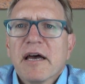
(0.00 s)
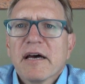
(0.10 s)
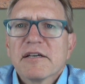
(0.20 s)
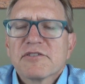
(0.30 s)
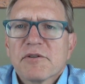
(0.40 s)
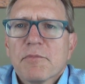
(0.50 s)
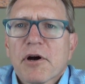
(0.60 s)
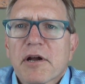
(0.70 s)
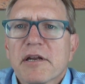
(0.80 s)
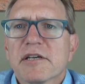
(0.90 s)
as the
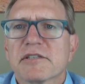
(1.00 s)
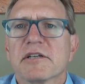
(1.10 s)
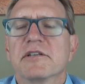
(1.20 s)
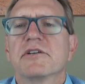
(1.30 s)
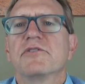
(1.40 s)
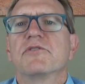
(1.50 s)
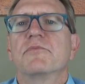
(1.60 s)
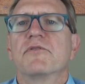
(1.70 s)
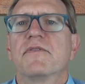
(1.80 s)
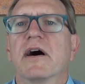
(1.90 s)
market has continued to
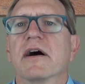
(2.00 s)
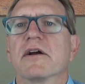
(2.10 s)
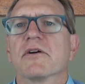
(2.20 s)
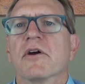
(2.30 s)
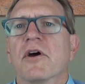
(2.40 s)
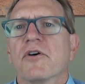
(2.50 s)
move higher.